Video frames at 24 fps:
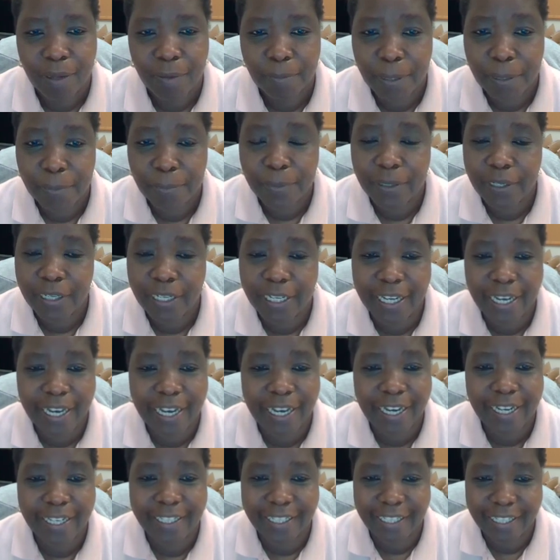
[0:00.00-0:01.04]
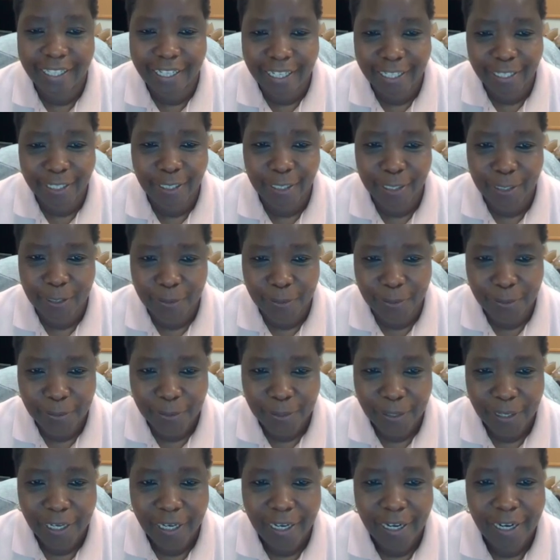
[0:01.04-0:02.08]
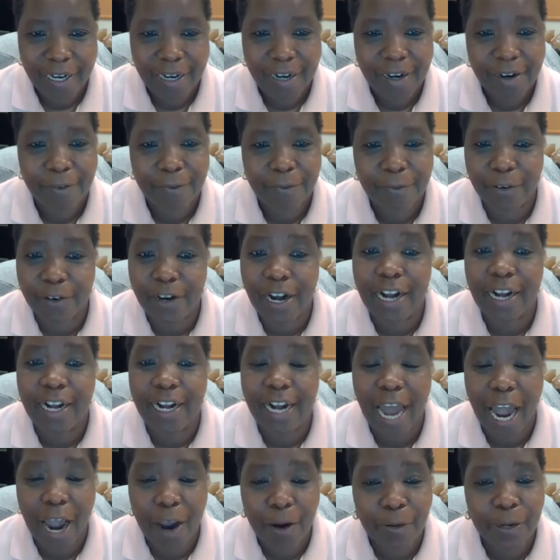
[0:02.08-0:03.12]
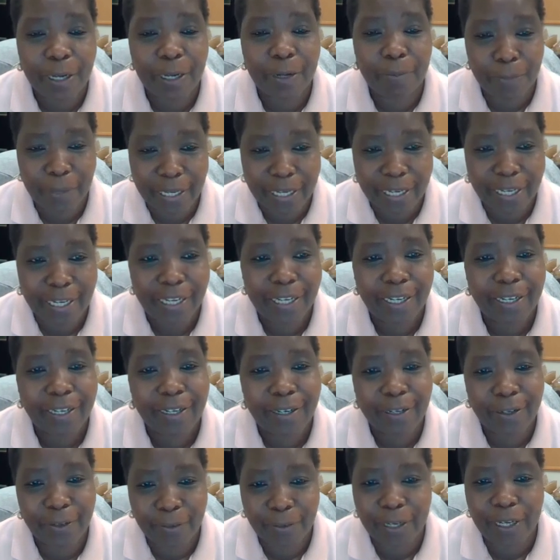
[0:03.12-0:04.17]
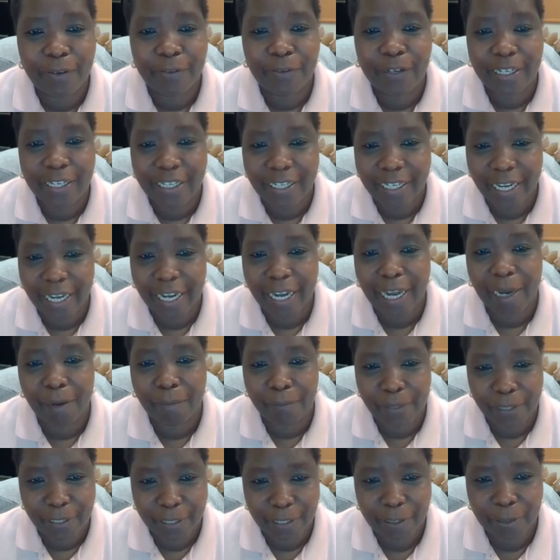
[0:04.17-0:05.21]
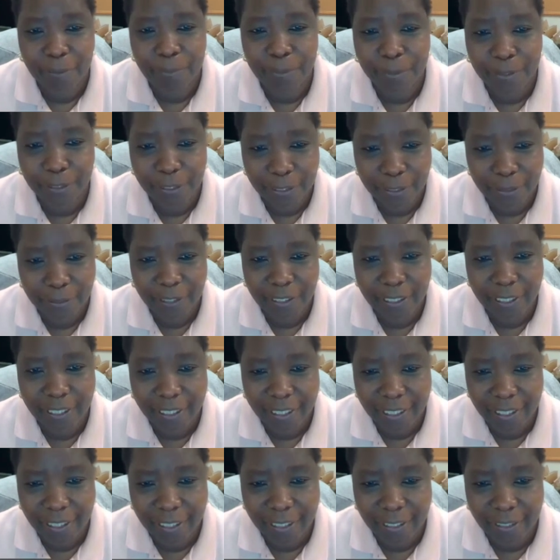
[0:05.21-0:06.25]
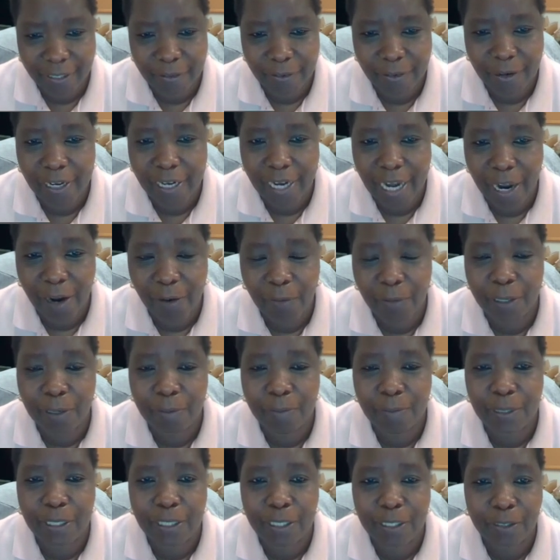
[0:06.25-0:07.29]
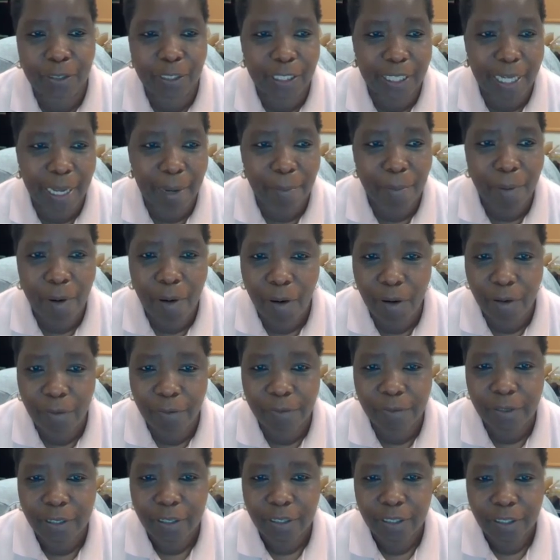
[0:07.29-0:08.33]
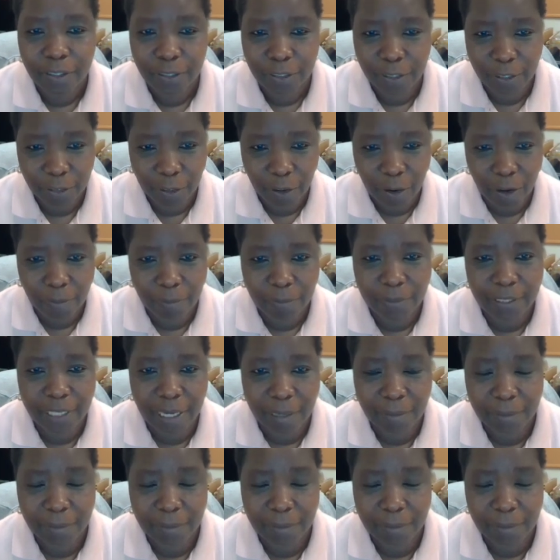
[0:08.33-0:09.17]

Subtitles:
people here at DSU for allowing me to even take up this opportunity, allowing me to step off job